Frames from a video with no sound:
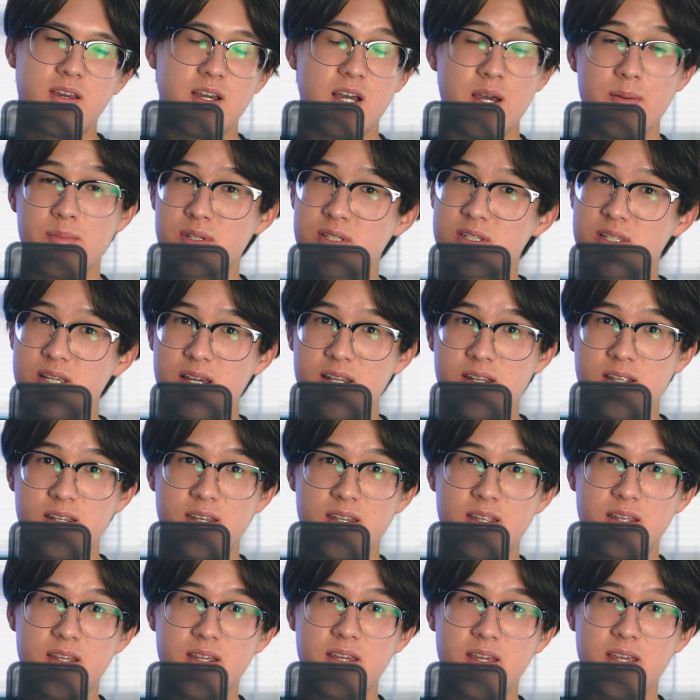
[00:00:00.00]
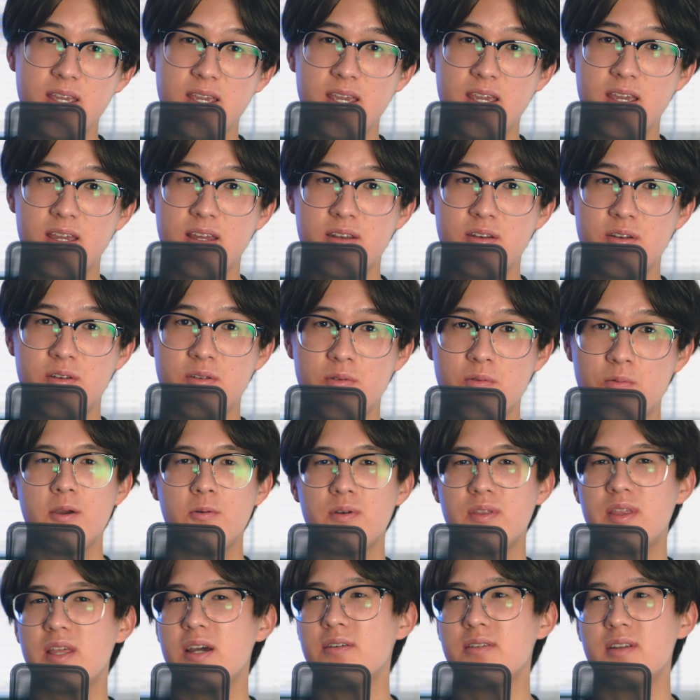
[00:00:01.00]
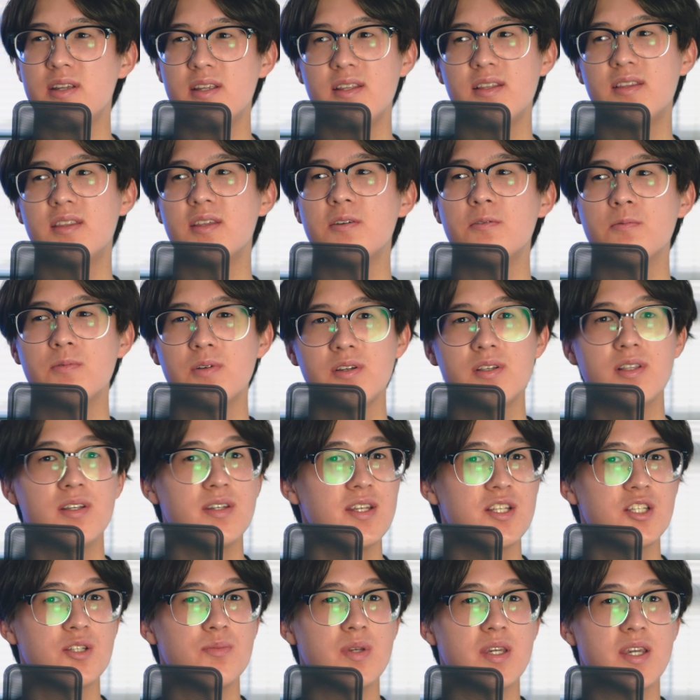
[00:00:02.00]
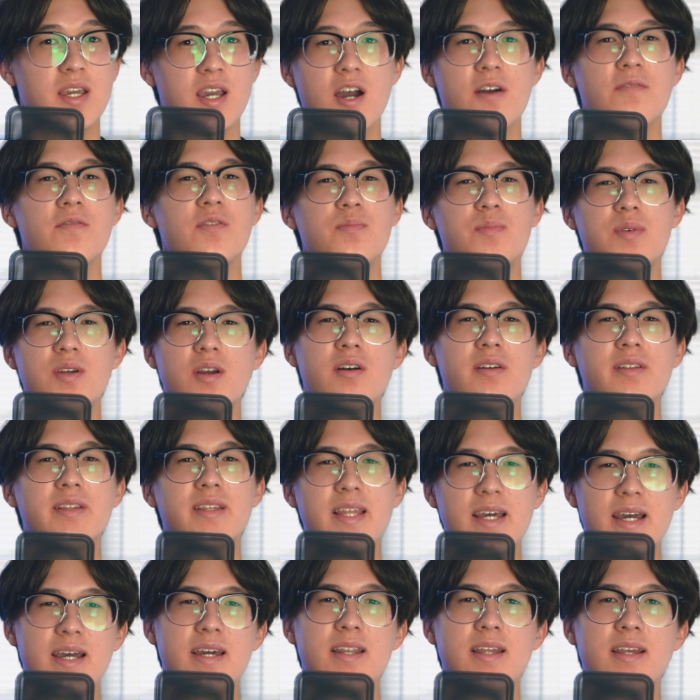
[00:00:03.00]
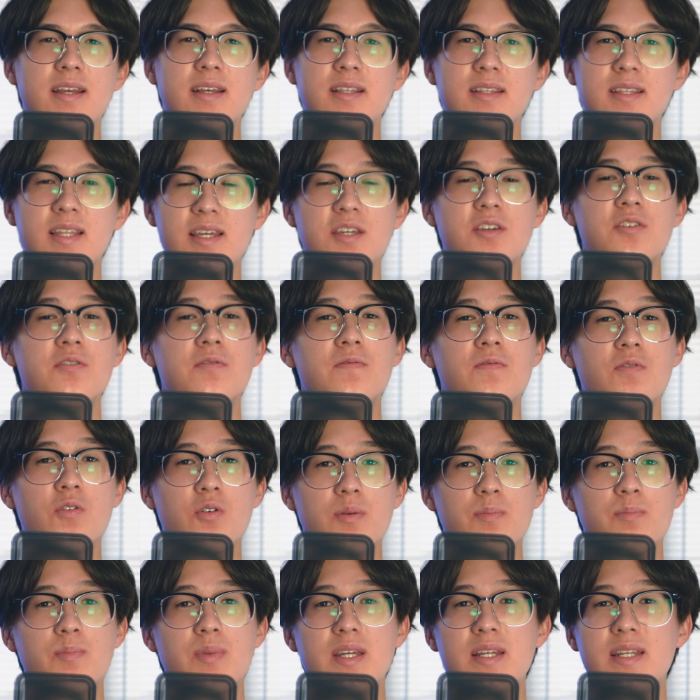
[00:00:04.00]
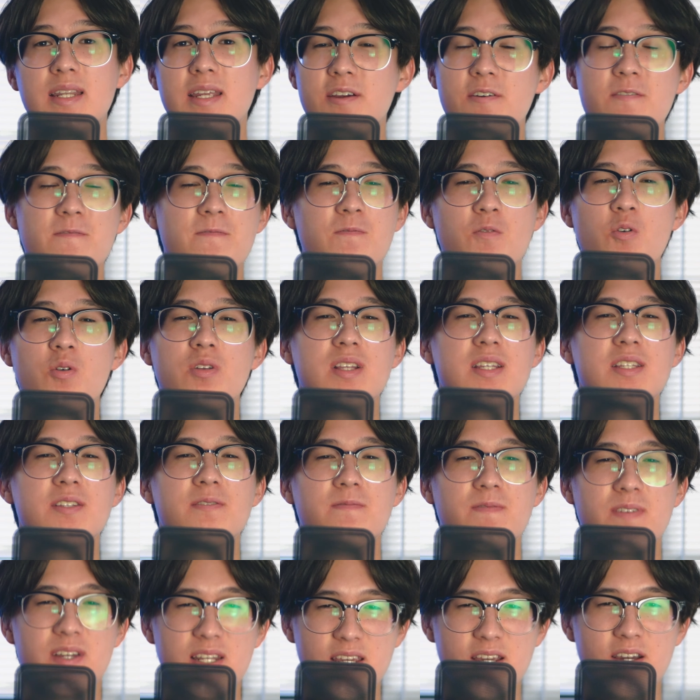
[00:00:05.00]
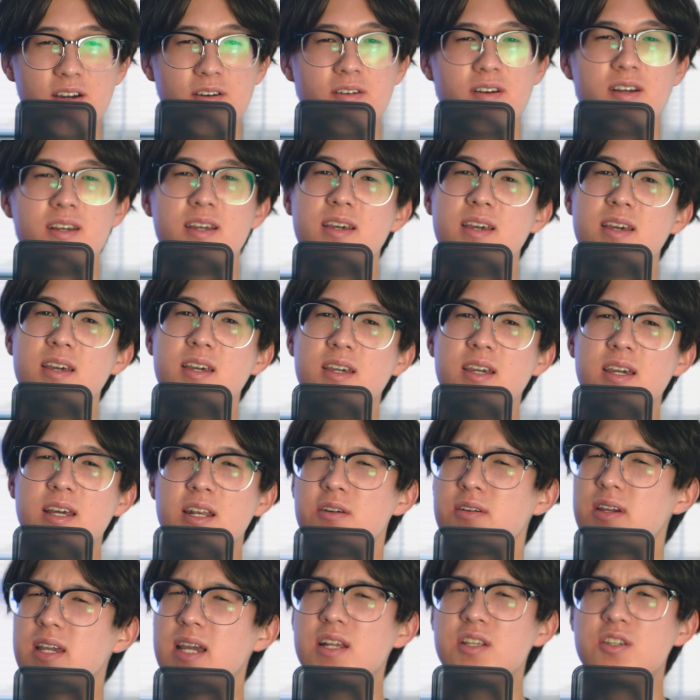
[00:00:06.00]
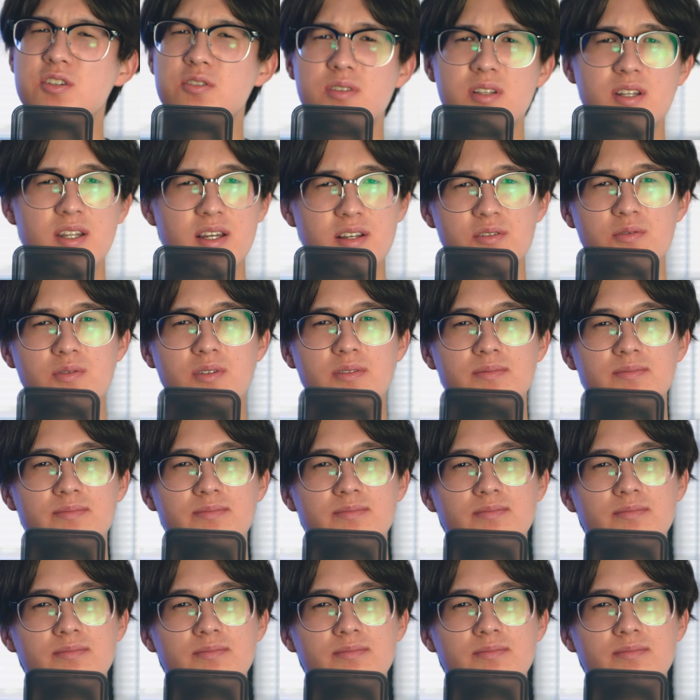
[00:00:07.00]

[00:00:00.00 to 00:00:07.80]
I'm excited, and without anything really that needs to be covered beyond that, thank you for being here for this video, and I'll catch you in the next one.